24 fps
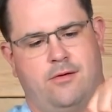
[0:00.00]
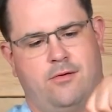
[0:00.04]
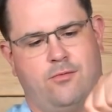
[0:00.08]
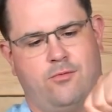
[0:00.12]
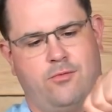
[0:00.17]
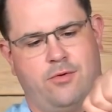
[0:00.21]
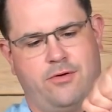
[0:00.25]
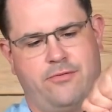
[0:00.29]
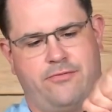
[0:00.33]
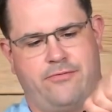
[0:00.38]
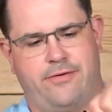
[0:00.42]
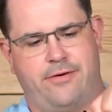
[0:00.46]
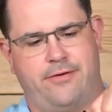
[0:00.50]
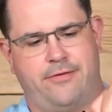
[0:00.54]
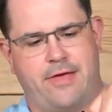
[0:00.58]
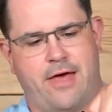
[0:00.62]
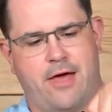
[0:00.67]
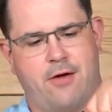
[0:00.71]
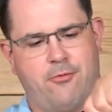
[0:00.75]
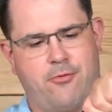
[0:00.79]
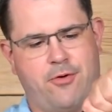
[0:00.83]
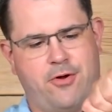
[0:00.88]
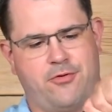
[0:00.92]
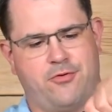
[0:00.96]
Refill
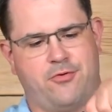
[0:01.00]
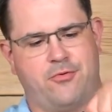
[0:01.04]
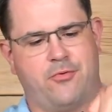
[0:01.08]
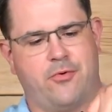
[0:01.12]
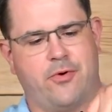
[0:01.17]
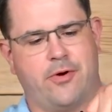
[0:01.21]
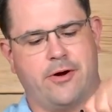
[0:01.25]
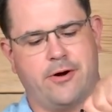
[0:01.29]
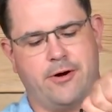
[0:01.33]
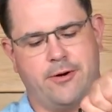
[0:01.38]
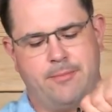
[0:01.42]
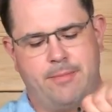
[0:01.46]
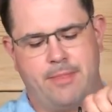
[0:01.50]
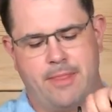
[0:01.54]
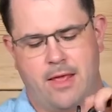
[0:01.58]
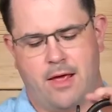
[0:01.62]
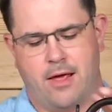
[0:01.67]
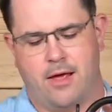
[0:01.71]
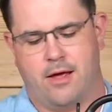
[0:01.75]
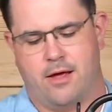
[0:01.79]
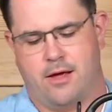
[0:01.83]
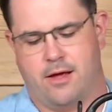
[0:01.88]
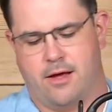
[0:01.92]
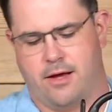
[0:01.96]
that reservoir,
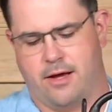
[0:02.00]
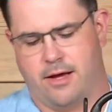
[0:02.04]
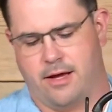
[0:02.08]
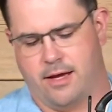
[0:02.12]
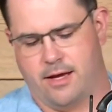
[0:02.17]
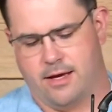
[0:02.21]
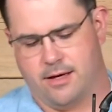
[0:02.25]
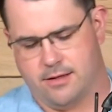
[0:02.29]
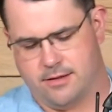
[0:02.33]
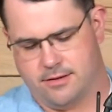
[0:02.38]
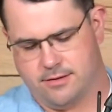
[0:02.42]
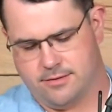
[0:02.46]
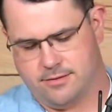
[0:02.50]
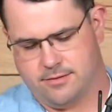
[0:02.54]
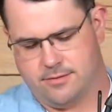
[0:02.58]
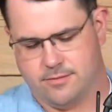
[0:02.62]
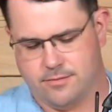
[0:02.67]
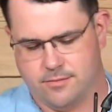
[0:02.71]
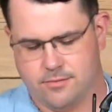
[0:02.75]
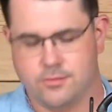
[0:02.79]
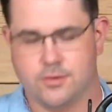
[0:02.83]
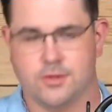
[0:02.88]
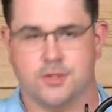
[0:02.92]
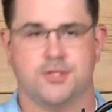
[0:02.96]
and
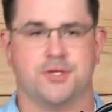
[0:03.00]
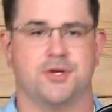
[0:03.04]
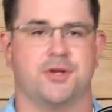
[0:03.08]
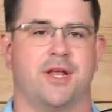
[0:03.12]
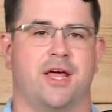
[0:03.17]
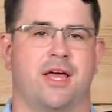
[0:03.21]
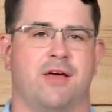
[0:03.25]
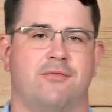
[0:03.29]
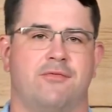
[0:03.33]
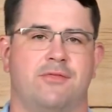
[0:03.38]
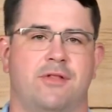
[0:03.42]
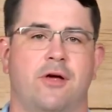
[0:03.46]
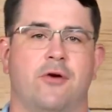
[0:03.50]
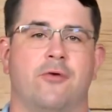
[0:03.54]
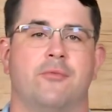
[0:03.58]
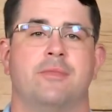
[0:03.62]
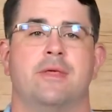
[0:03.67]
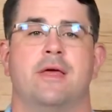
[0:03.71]
you should have flow.